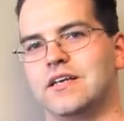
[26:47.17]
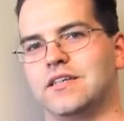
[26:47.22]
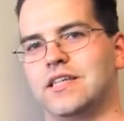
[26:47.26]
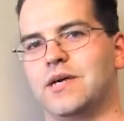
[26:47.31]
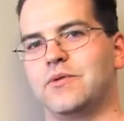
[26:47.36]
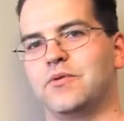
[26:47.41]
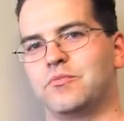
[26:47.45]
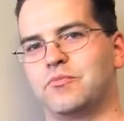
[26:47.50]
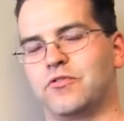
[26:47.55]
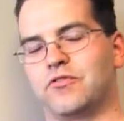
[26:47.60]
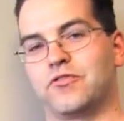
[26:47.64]

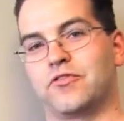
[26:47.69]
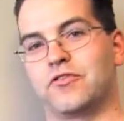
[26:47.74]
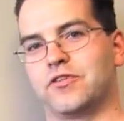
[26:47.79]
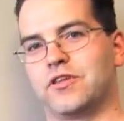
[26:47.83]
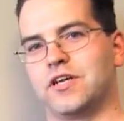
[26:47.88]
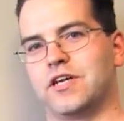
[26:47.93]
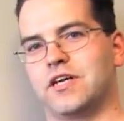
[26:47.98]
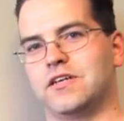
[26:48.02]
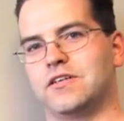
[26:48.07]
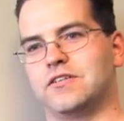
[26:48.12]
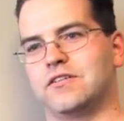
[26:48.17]
They would prefer
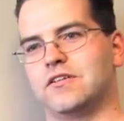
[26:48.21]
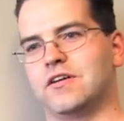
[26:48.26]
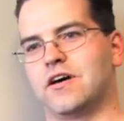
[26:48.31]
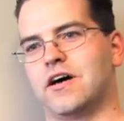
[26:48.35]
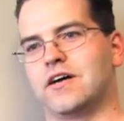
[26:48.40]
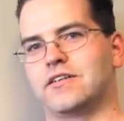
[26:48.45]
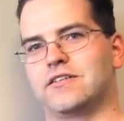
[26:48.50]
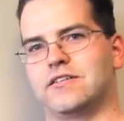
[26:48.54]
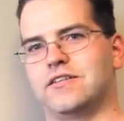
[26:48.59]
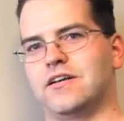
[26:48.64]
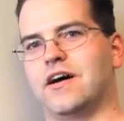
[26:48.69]
that it
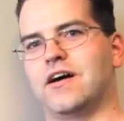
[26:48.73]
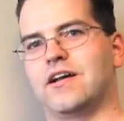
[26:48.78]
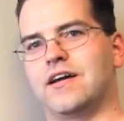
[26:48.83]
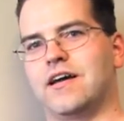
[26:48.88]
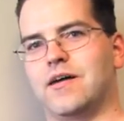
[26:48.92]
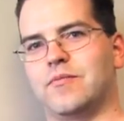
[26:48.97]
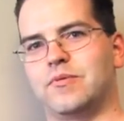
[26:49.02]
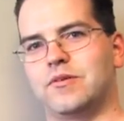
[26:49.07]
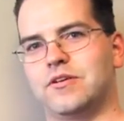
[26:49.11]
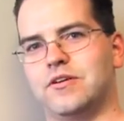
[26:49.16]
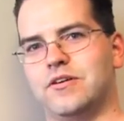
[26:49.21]
not
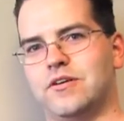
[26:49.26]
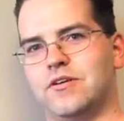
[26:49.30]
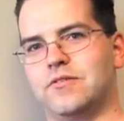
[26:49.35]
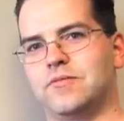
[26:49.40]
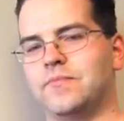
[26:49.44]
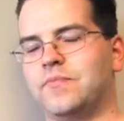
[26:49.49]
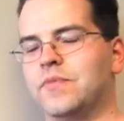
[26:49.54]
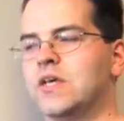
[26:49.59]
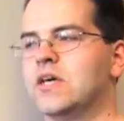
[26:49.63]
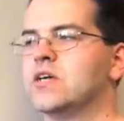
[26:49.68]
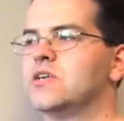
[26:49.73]
happen,
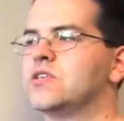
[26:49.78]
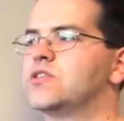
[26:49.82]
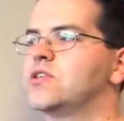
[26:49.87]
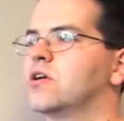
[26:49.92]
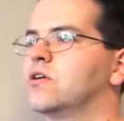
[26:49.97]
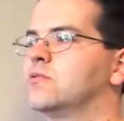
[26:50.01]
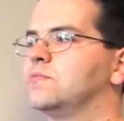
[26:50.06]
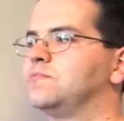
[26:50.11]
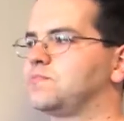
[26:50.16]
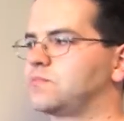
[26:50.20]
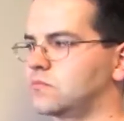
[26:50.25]

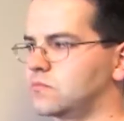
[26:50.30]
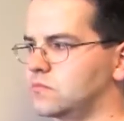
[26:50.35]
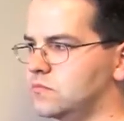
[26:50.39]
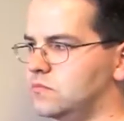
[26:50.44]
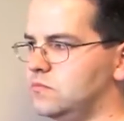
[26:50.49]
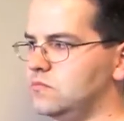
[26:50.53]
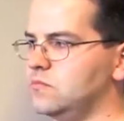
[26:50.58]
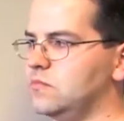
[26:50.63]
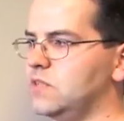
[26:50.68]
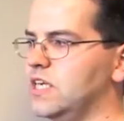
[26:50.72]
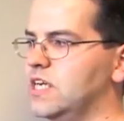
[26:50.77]
So
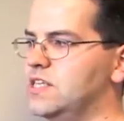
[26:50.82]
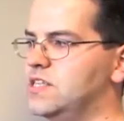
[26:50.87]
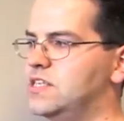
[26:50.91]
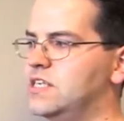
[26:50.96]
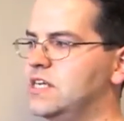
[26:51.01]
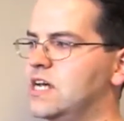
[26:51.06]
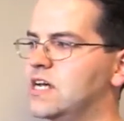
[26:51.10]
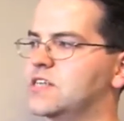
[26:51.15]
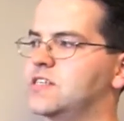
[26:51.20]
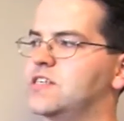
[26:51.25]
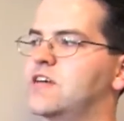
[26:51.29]
in
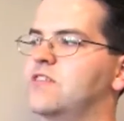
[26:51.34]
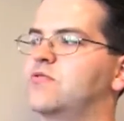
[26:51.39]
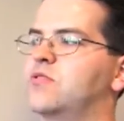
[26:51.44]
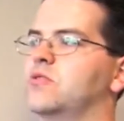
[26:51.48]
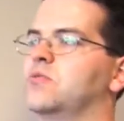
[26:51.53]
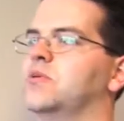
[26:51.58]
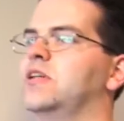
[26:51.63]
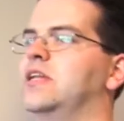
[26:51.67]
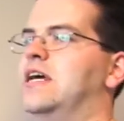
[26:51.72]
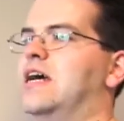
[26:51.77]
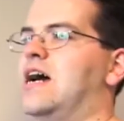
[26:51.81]
TxF,
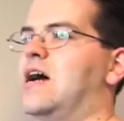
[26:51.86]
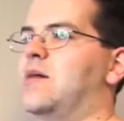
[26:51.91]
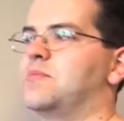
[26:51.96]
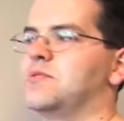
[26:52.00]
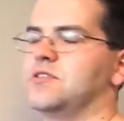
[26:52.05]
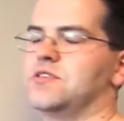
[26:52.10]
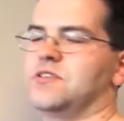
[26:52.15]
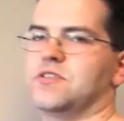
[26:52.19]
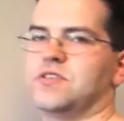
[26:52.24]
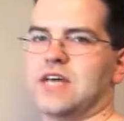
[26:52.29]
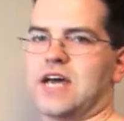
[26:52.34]
what really
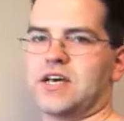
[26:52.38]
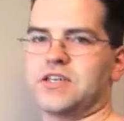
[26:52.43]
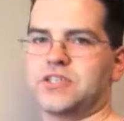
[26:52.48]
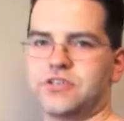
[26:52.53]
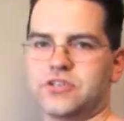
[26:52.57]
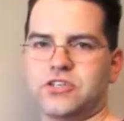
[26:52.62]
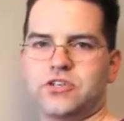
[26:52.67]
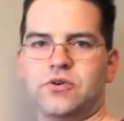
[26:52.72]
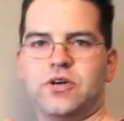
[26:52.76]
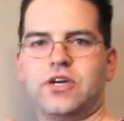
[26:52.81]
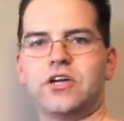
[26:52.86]
happens is as
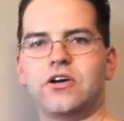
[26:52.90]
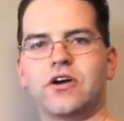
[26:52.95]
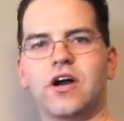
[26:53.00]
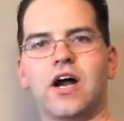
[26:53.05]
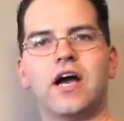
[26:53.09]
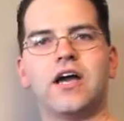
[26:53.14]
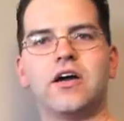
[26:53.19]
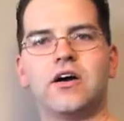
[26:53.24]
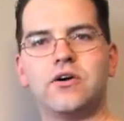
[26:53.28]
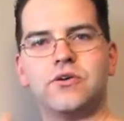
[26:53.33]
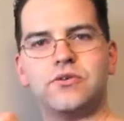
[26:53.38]
you're doing your
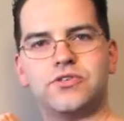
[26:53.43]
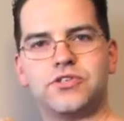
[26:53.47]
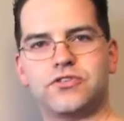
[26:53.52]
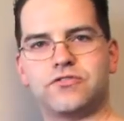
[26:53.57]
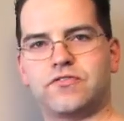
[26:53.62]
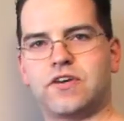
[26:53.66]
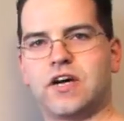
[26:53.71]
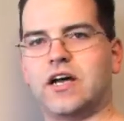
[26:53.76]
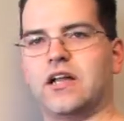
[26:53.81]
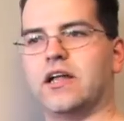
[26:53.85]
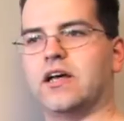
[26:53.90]
IOs, your
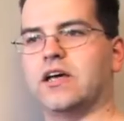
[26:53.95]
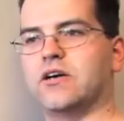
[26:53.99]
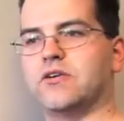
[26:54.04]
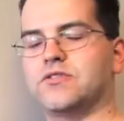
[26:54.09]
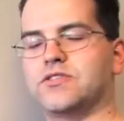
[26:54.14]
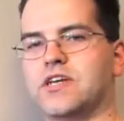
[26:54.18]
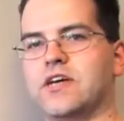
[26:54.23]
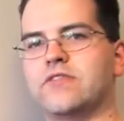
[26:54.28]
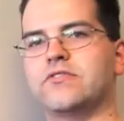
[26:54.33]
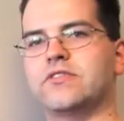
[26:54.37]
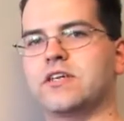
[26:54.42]
file
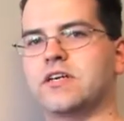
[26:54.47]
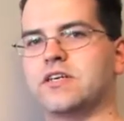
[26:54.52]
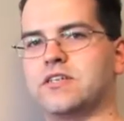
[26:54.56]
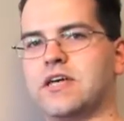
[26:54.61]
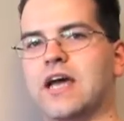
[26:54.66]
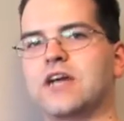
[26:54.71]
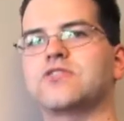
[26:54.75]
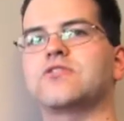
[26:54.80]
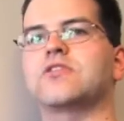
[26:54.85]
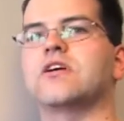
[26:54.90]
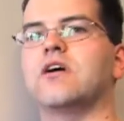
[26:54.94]
IOs, everything is
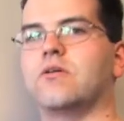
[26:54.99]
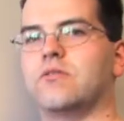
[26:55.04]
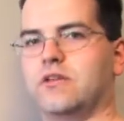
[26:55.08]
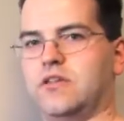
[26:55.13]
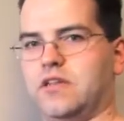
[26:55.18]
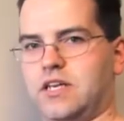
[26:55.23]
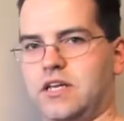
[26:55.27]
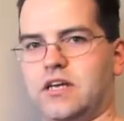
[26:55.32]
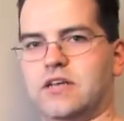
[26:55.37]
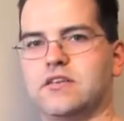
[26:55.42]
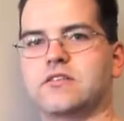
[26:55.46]
actually going to
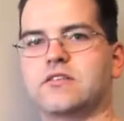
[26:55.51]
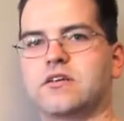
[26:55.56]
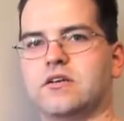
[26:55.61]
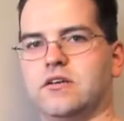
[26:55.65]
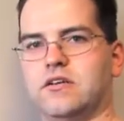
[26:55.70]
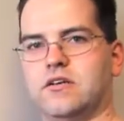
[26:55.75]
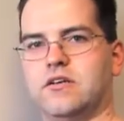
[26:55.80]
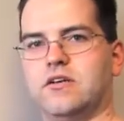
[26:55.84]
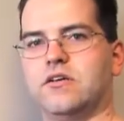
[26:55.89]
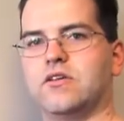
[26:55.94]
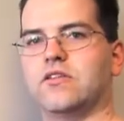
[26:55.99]
the disk
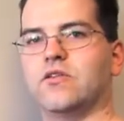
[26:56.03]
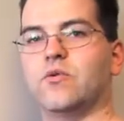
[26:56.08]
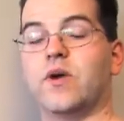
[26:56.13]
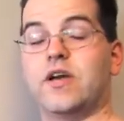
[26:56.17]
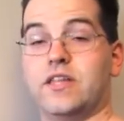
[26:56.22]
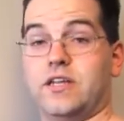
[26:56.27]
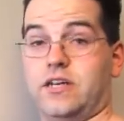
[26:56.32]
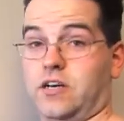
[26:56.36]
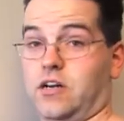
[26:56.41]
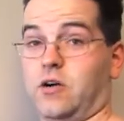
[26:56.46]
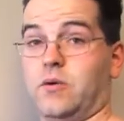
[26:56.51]
the way
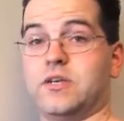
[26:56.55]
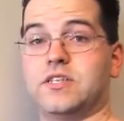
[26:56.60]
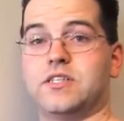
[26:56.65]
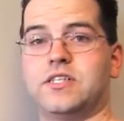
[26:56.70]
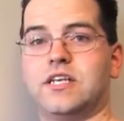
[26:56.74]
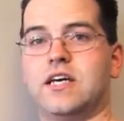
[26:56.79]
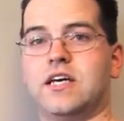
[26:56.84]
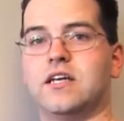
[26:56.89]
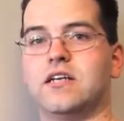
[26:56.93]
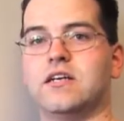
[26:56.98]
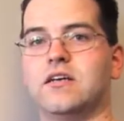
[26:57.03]
that it always
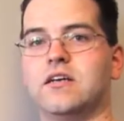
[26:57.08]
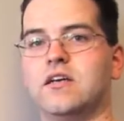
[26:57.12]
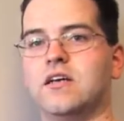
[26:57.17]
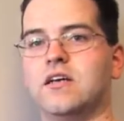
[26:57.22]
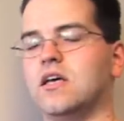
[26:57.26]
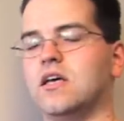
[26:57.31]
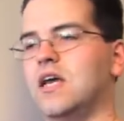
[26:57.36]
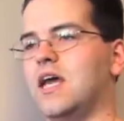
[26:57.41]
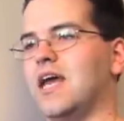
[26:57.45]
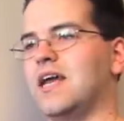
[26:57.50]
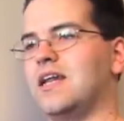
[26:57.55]
did.
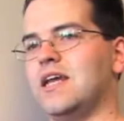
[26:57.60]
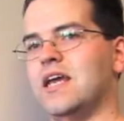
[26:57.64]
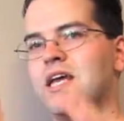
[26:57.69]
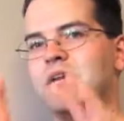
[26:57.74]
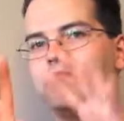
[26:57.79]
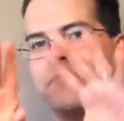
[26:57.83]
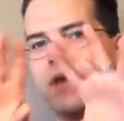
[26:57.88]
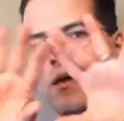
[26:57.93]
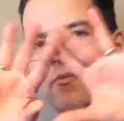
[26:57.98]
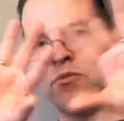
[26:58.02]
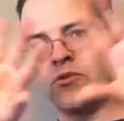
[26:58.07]
And
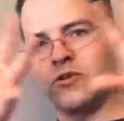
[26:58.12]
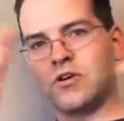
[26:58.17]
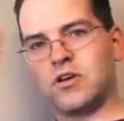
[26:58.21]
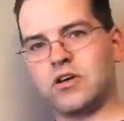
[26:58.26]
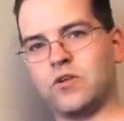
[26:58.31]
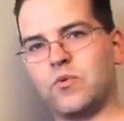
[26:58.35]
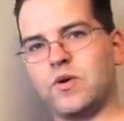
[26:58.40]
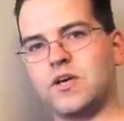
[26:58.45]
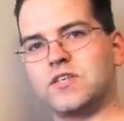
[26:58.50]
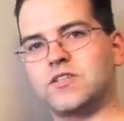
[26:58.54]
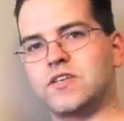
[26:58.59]
in
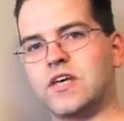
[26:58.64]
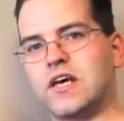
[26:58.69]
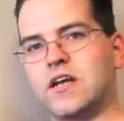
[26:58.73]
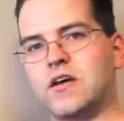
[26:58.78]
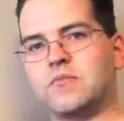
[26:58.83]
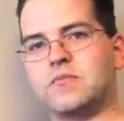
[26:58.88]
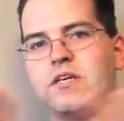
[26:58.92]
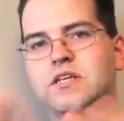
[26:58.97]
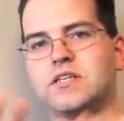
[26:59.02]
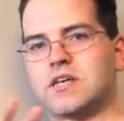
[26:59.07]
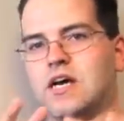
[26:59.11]
memory, we set
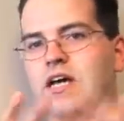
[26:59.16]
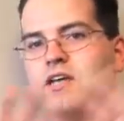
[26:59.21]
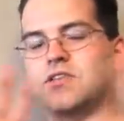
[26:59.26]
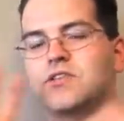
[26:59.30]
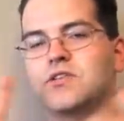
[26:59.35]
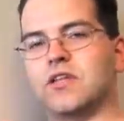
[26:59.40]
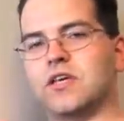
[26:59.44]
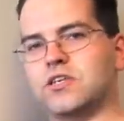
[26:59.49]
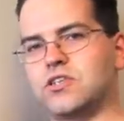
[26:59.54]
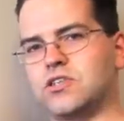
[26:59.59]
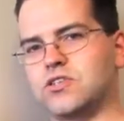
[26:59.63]
up these
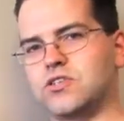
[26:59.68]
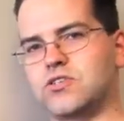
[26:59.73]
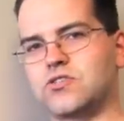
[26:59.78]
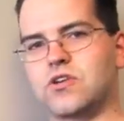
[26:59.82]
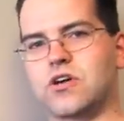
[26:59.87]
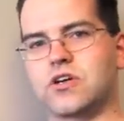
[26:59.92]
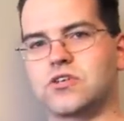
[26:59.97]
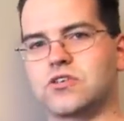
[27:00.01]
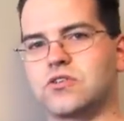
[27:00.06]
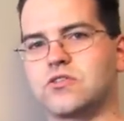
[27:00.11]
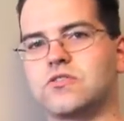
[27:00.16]
isolation
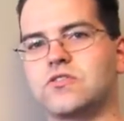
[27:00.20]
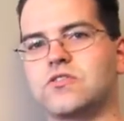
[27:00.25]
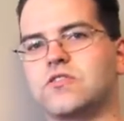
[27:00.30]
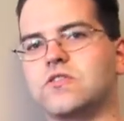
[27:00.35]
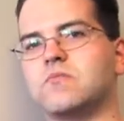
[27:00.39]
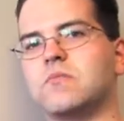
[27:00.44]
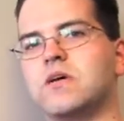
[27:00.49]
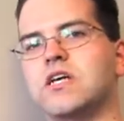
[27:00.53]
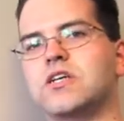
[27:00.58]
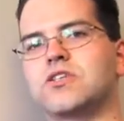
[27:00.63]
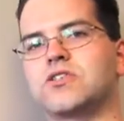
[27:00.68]
structures
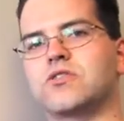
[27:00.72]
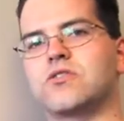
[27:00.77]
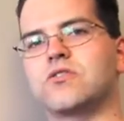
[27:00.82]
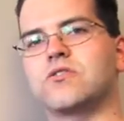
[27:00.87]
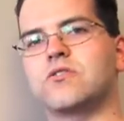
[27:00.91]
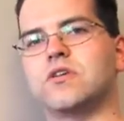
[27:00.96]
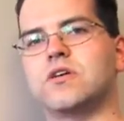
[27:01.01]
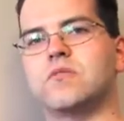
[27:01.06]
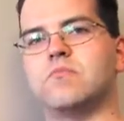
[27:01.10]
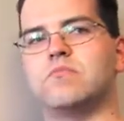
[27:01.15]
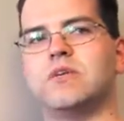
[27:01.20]
to make sure
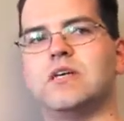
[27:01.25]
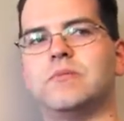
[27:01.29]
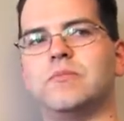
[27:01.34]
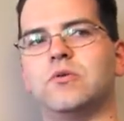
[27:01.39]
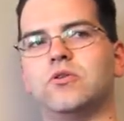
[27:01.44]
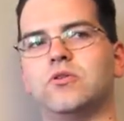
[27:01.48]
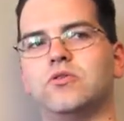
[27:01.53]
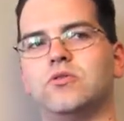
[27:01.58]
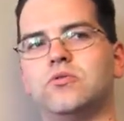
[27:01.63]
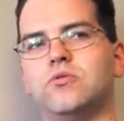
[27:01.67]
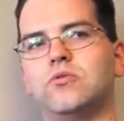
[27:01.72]
that
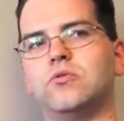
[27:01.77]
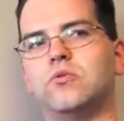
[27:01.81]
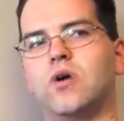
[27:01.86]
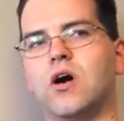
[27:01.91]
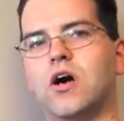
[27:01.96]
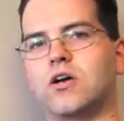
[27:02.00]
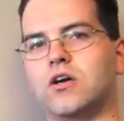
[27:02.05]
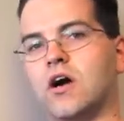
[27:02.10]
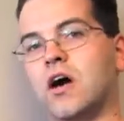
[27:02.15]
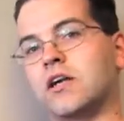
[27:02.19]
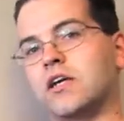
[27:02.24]
people who
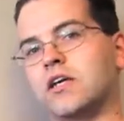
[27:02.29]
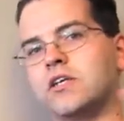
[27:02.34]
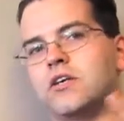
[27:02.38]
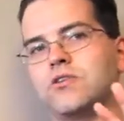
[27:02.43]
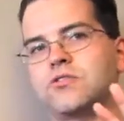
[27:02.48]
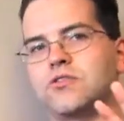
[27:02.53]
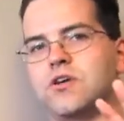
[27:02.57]
are not in your